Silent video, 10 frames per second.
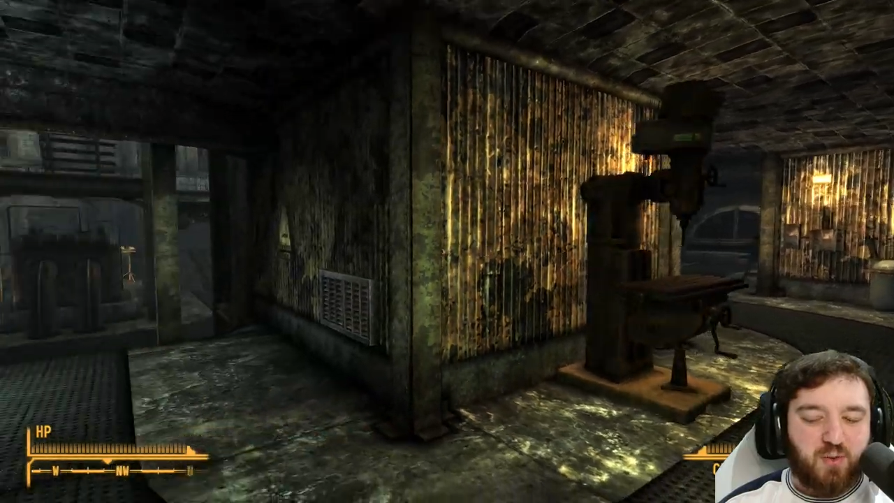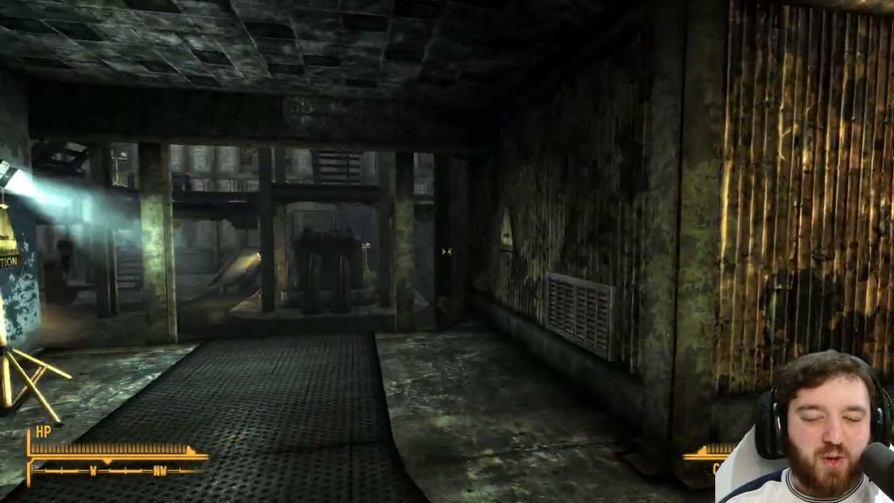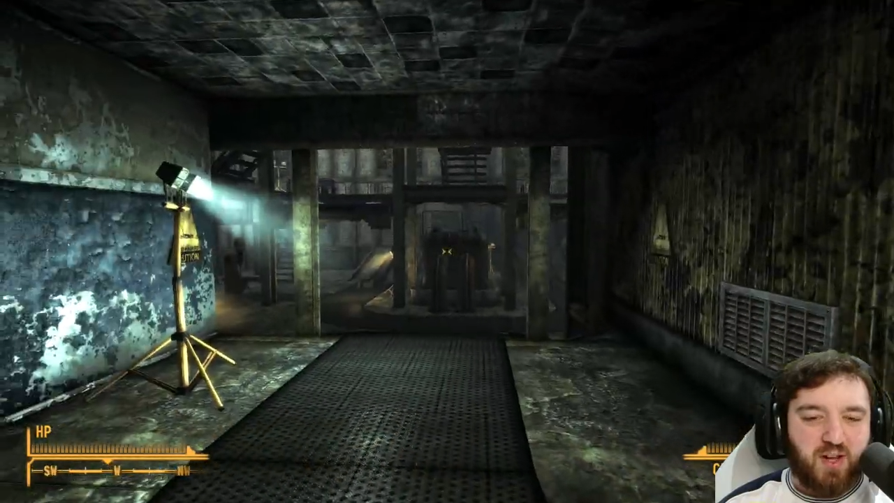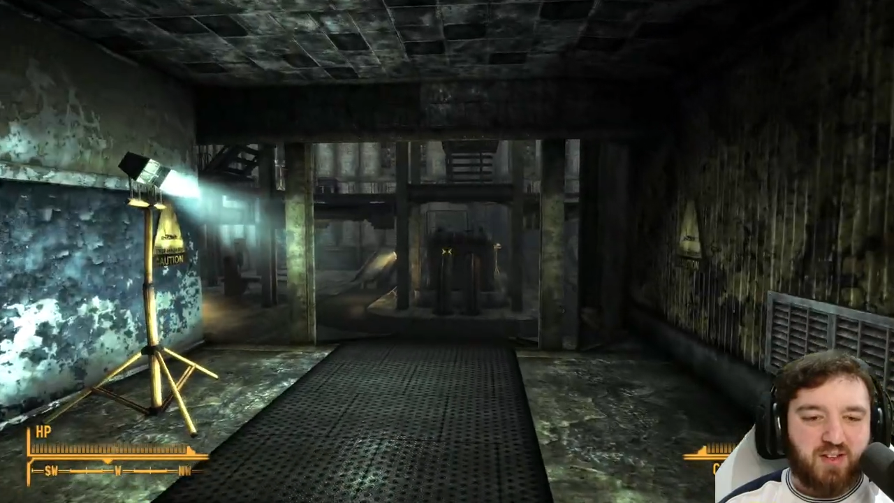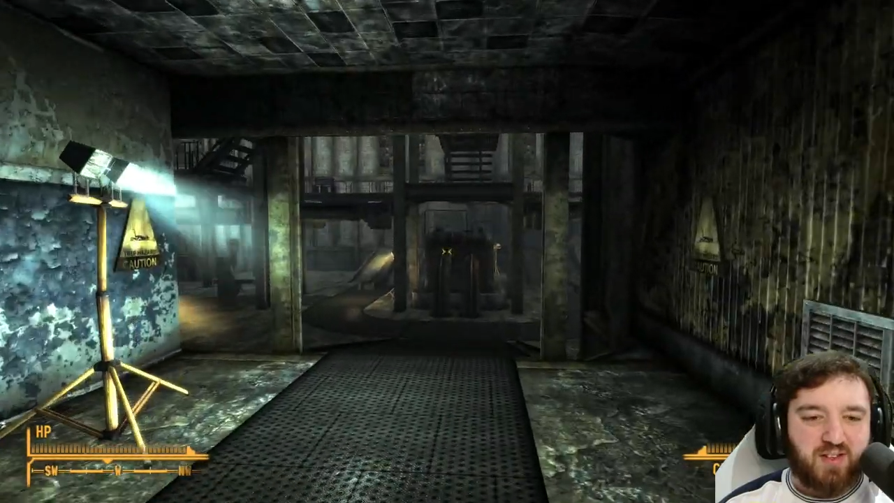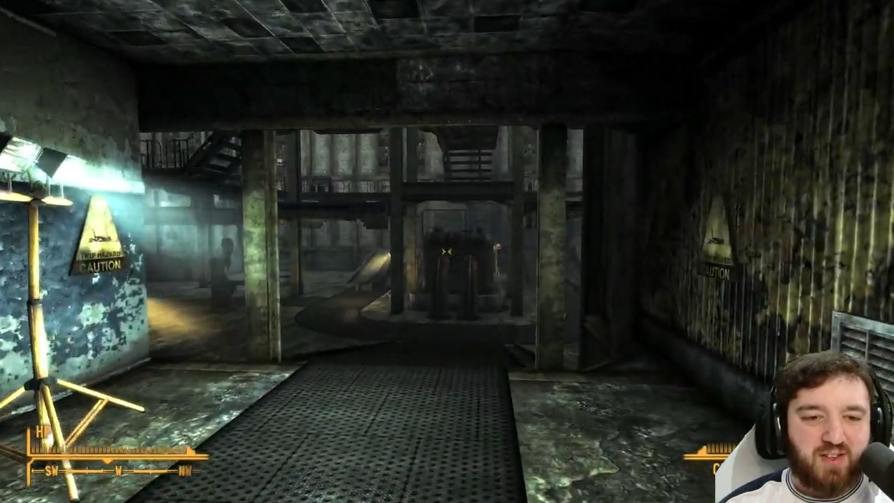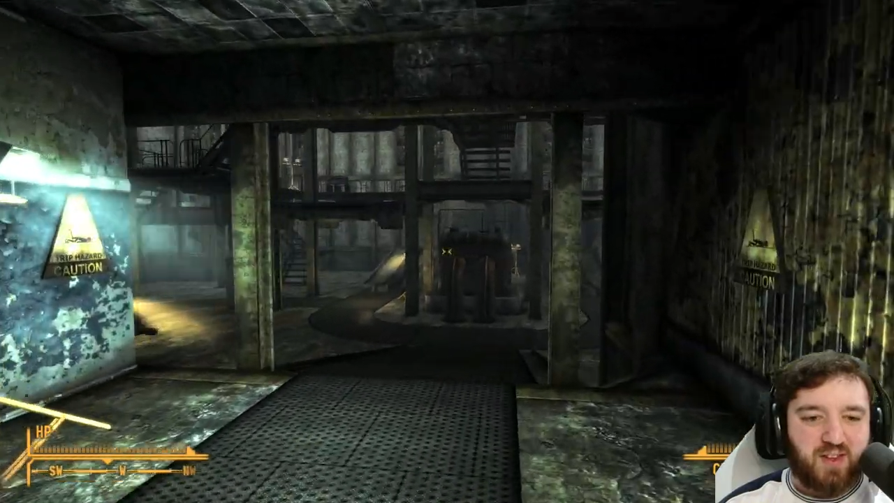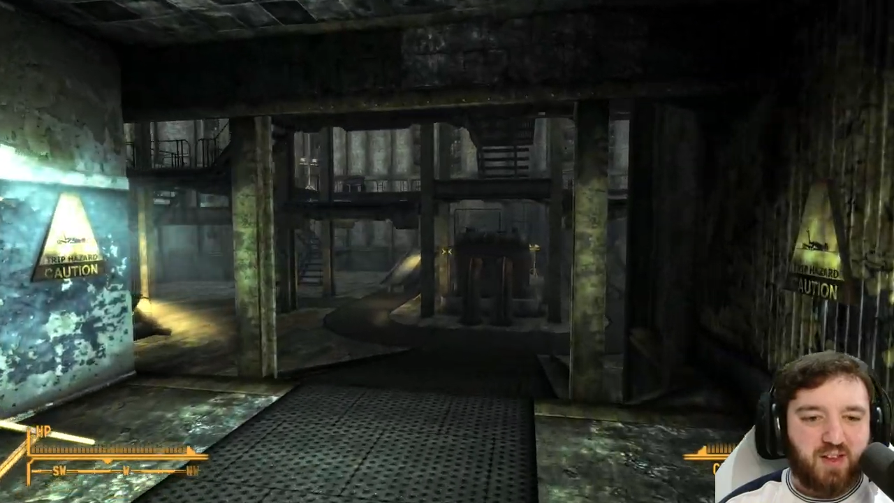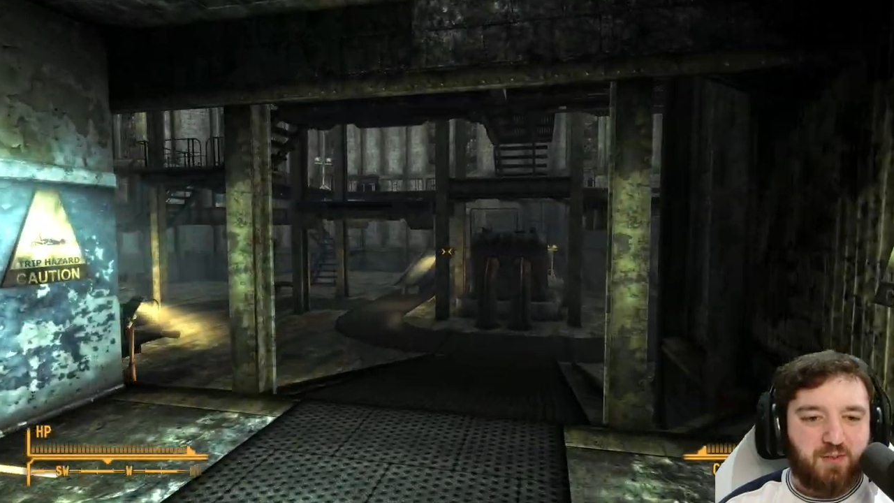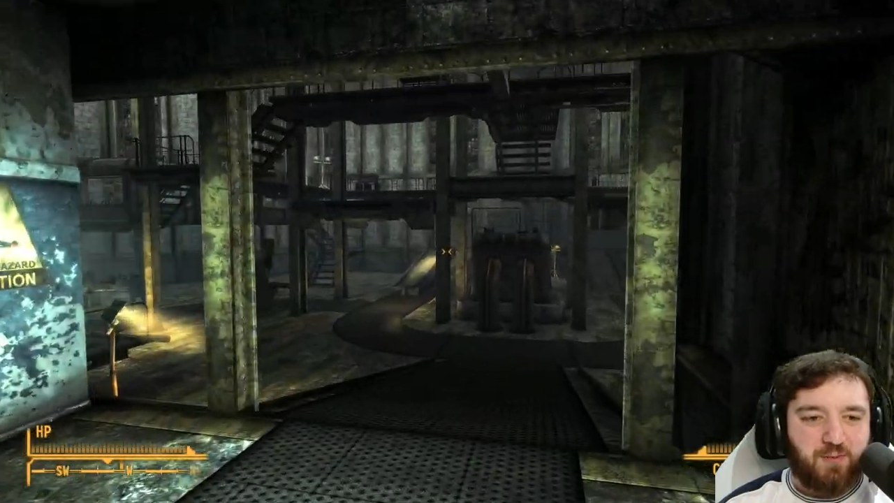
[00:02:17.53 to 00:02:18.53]
quest
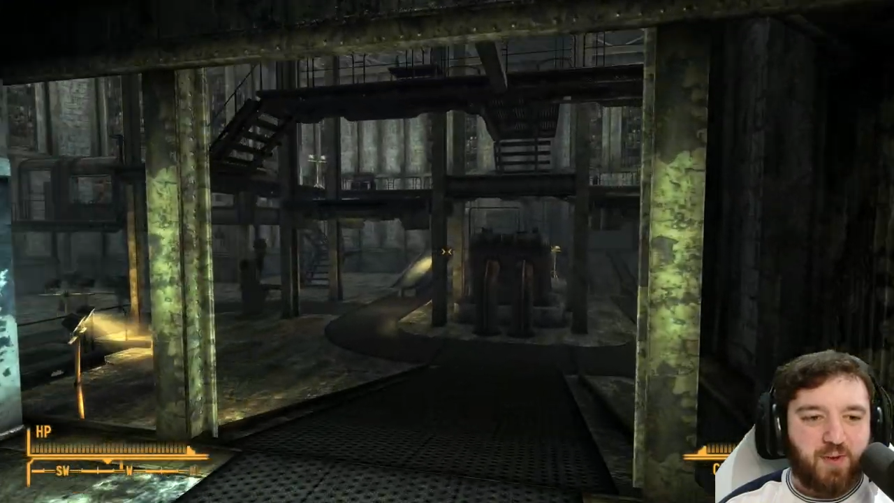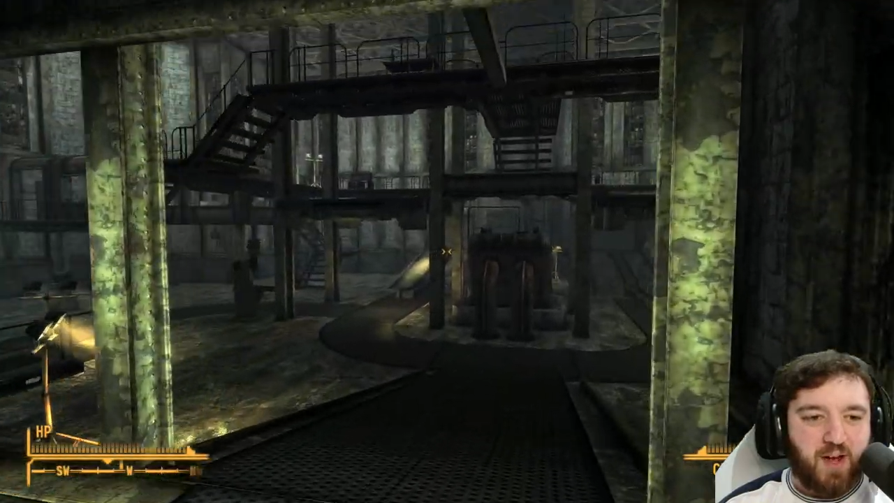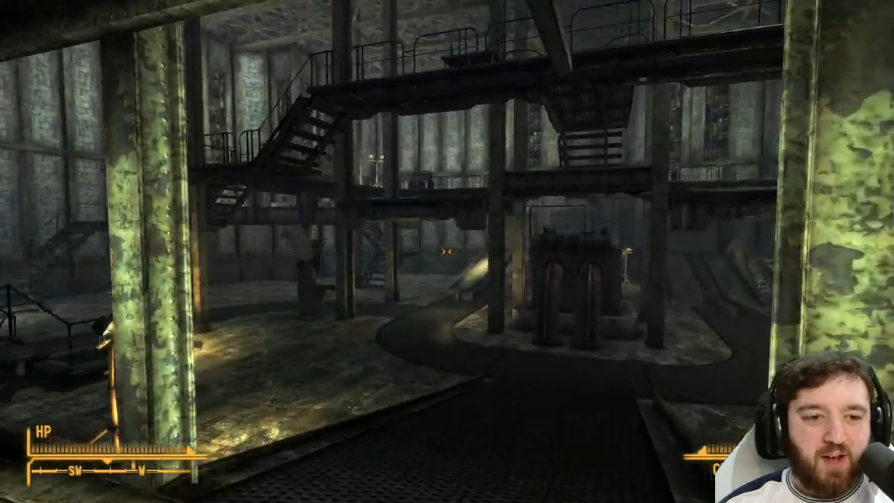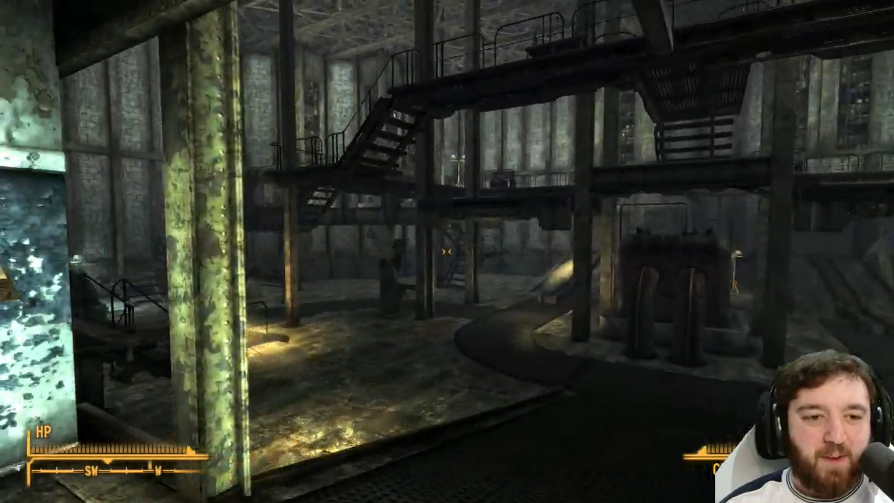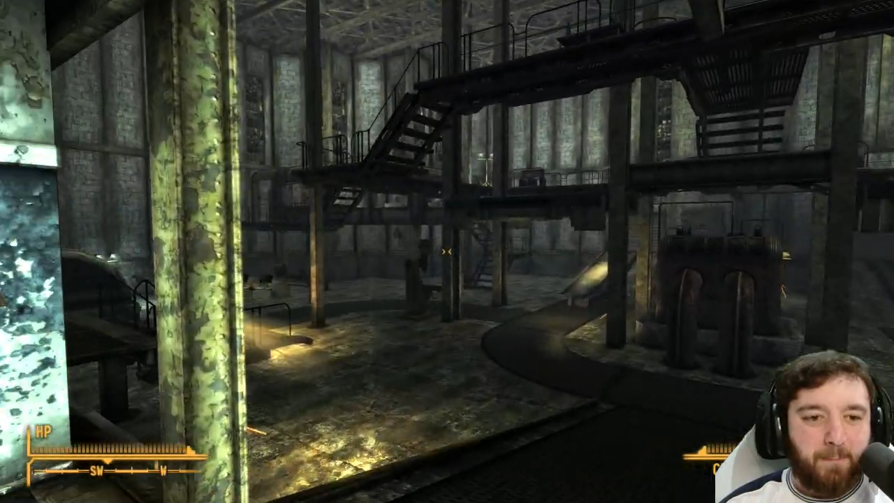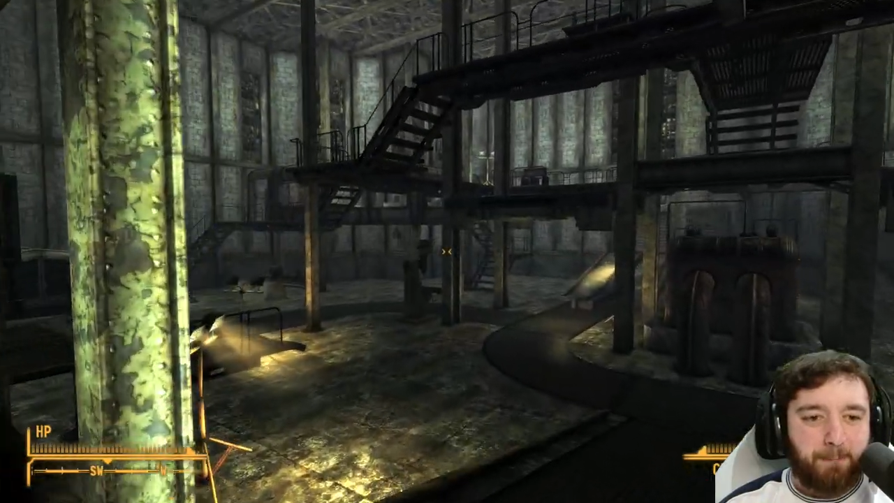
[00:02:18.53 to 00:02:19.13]
if uh,